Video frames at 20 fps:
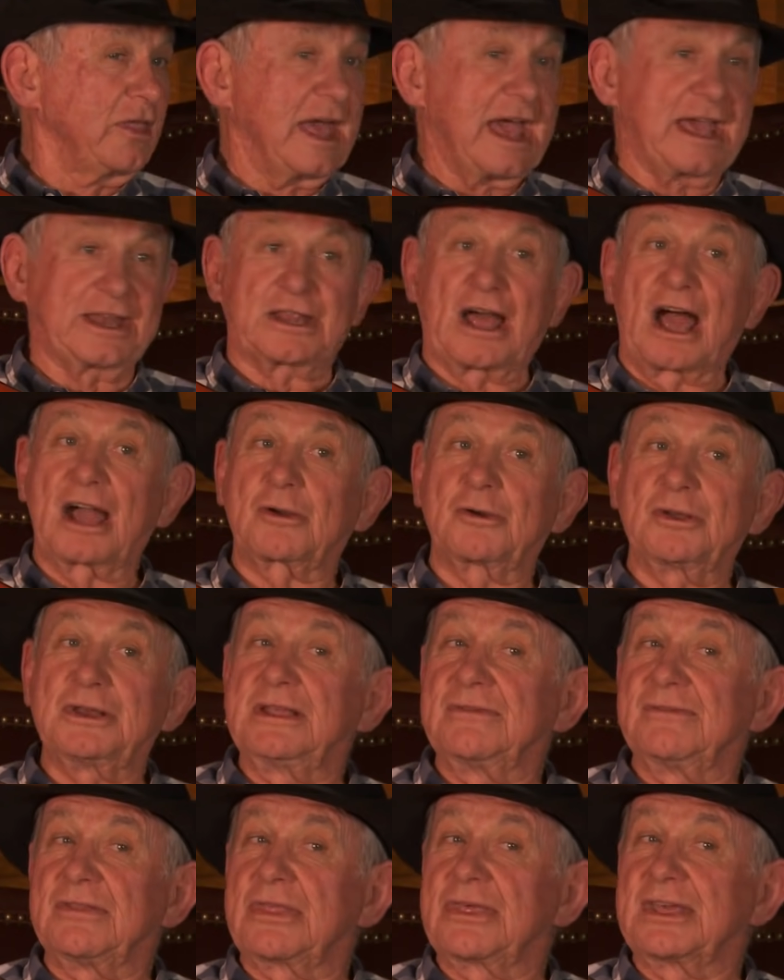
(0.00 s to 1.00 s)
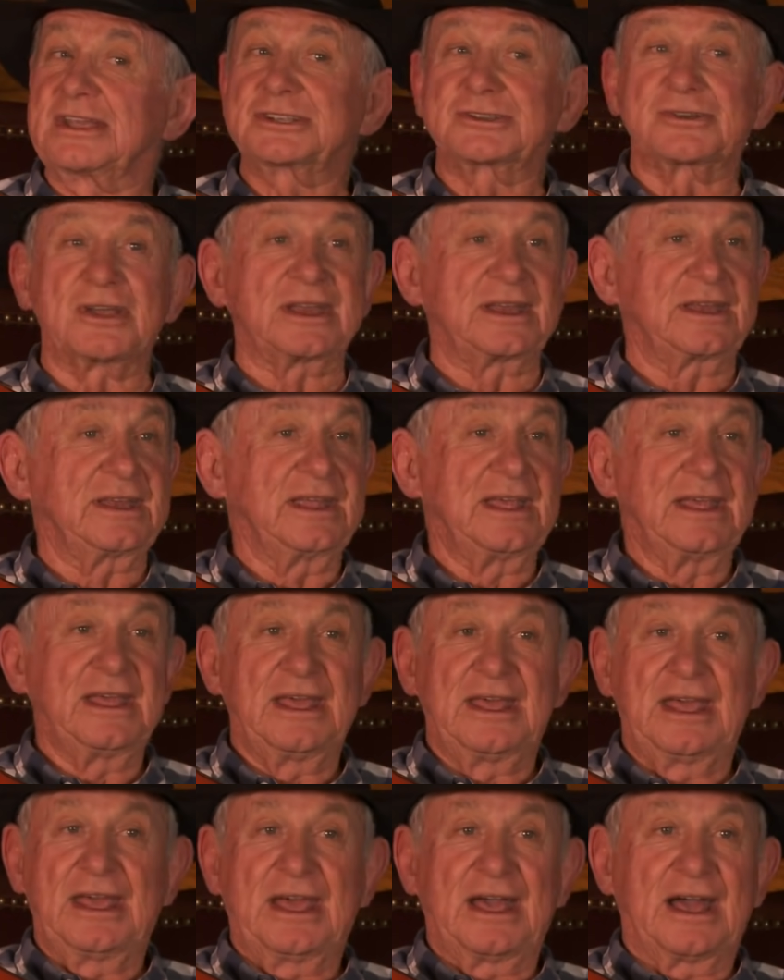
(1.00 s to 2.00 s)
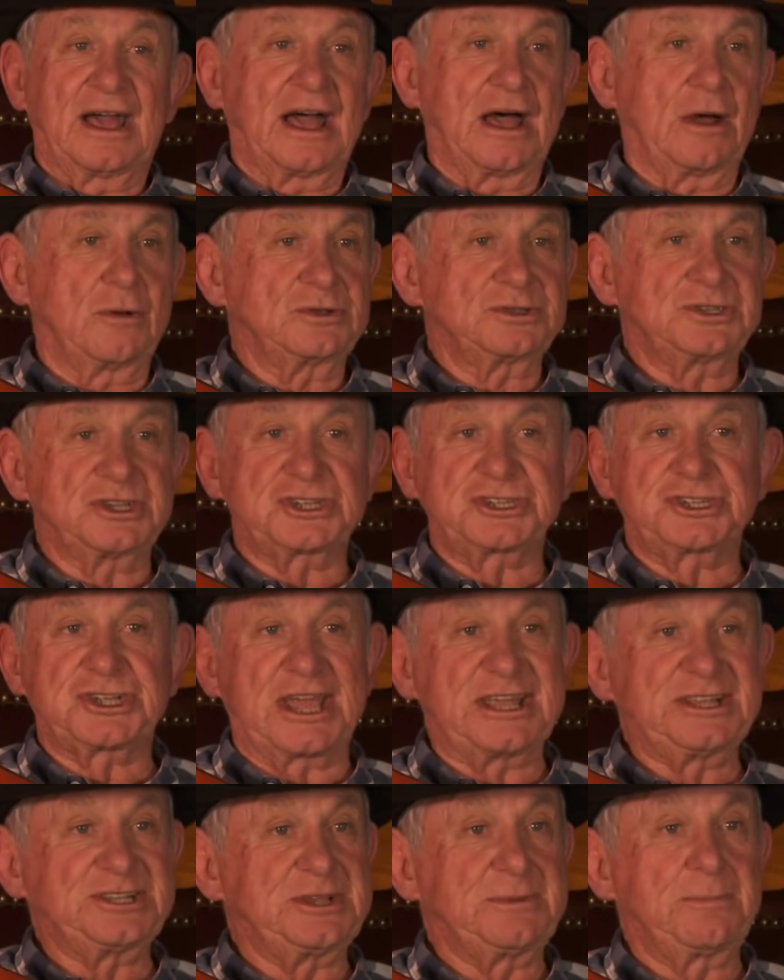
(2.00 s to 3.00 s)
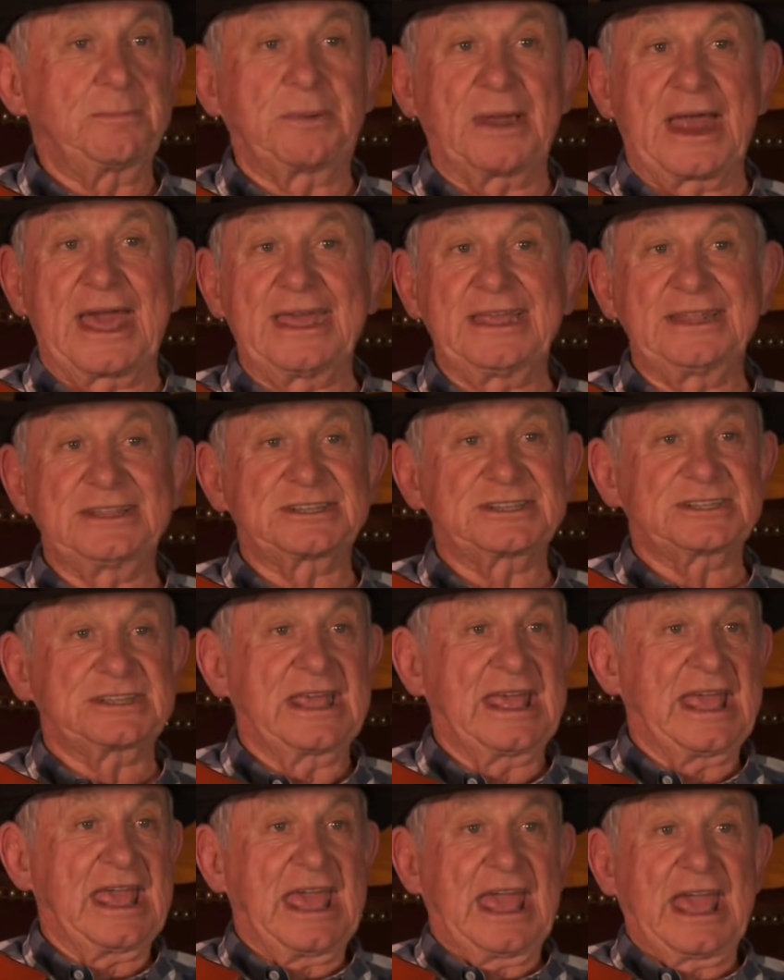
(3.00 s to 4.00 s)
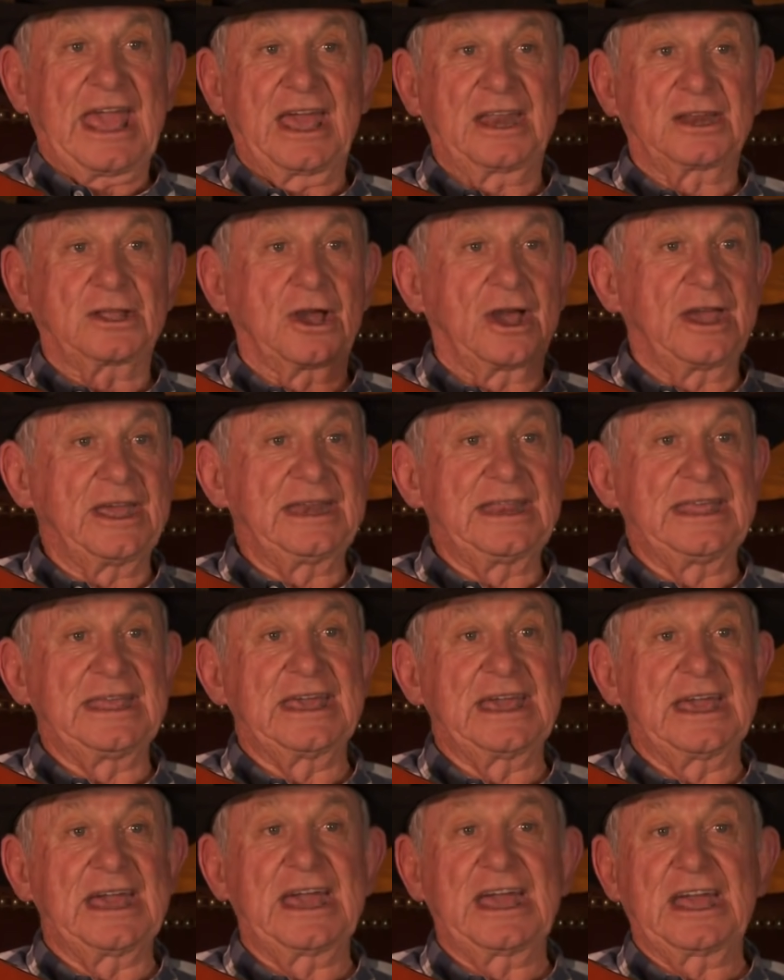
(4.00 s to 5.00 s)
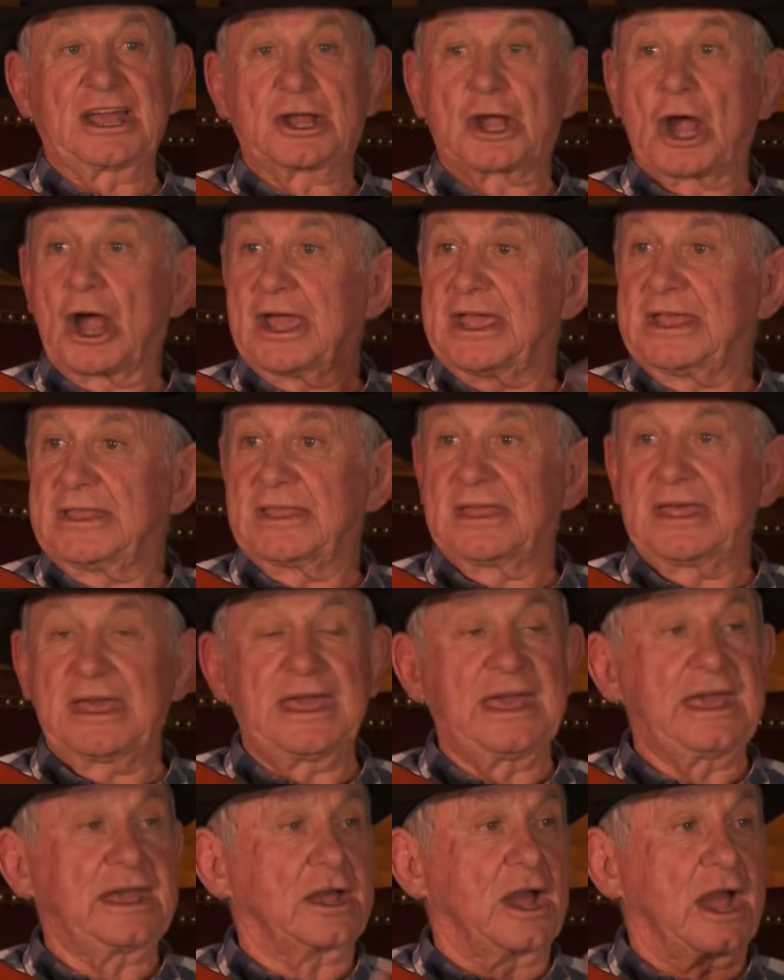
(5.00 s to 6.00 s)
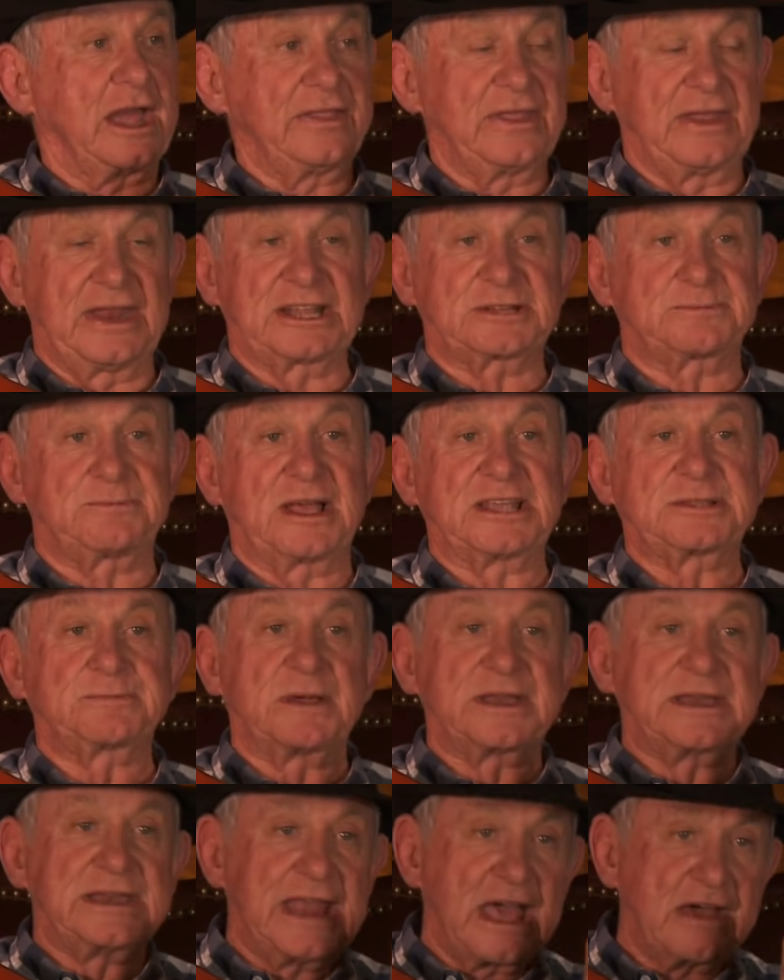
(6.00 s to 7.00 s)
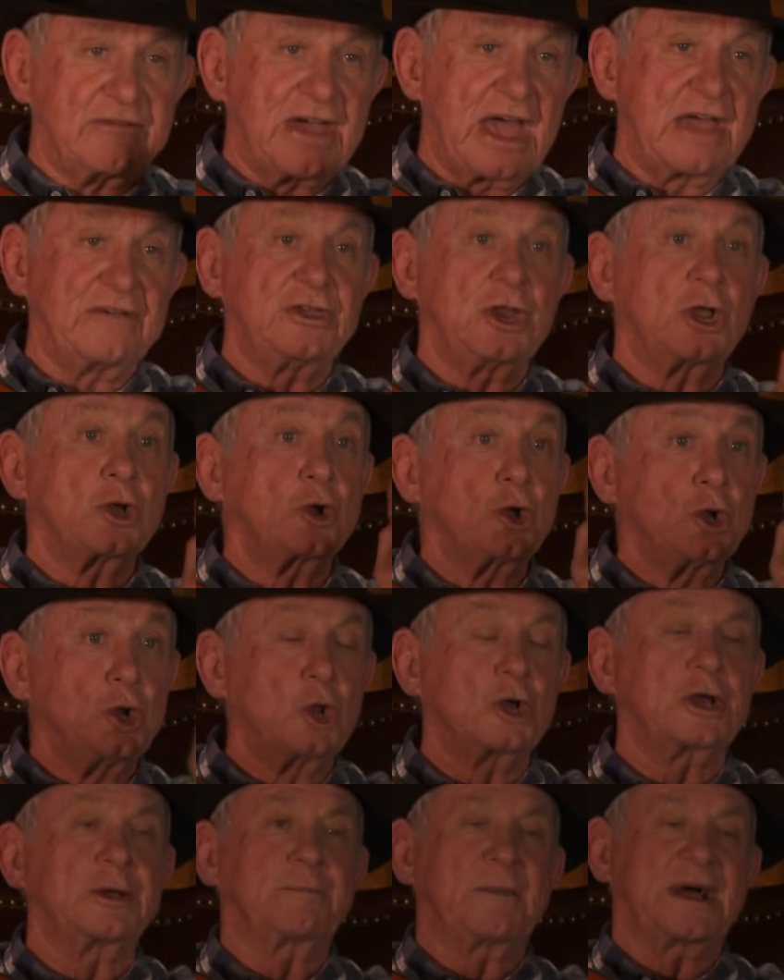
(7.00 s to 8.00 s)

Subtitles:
that, I couldn't even think straight. I was just changing planes and going here and going there and going the next place, but never having a good look at